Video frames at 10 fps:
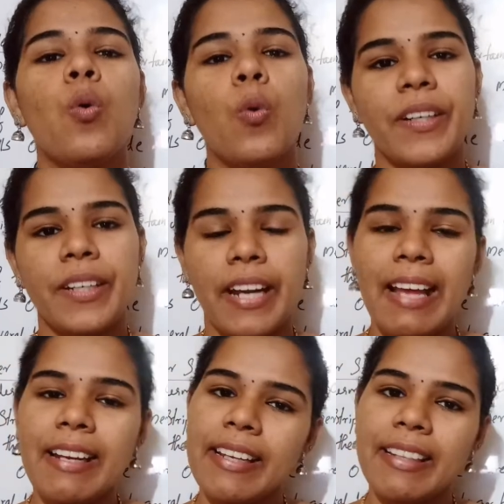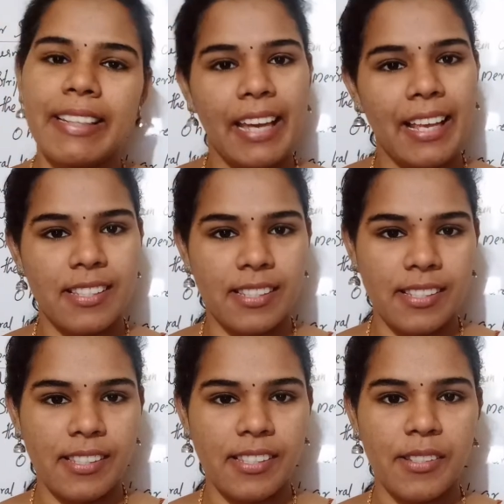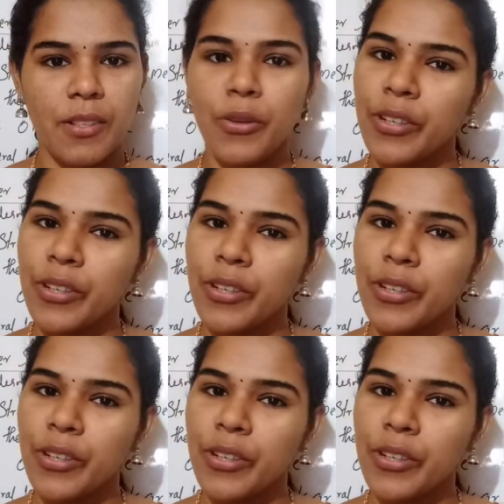and gases.